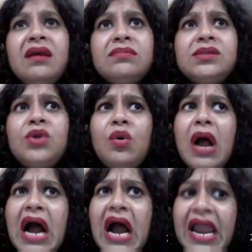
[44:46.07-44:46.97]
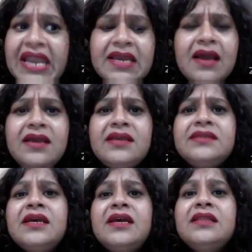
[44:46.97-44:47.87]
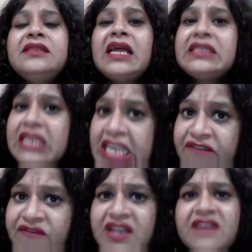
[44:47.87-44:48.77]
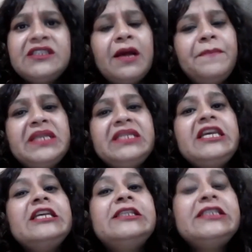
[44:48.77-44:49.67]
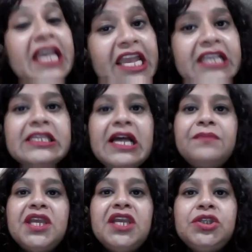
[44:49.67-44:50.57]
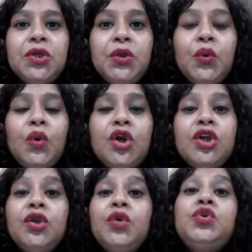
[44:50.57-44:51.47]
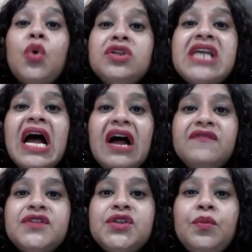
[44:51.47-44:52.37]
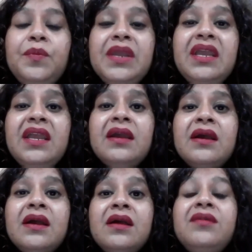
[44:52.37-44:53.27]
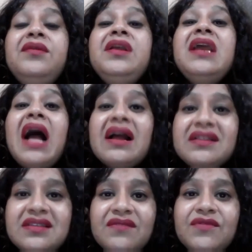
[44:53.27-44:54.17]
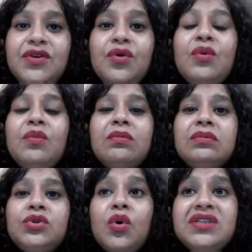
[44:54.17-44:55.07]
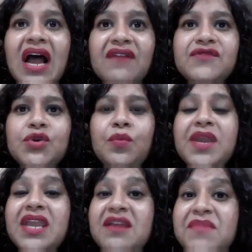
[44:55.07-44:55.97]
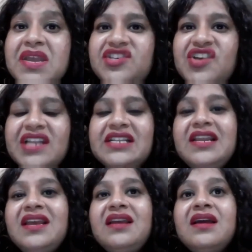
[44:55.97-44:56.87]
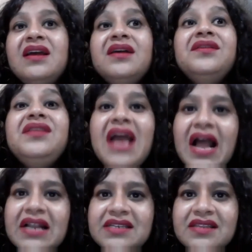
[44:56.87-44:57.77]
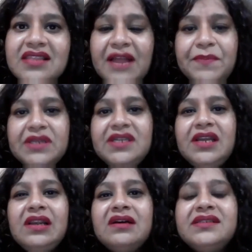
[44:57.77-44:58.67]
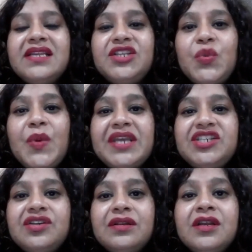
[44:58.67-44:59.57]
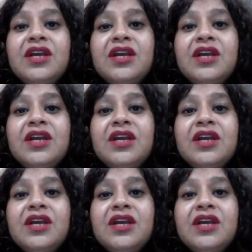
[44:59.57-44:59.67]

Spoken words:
So idea is that even if somebody is saying something to you, you don't have to be reactive. You don't have to be immediately react in that particular situation.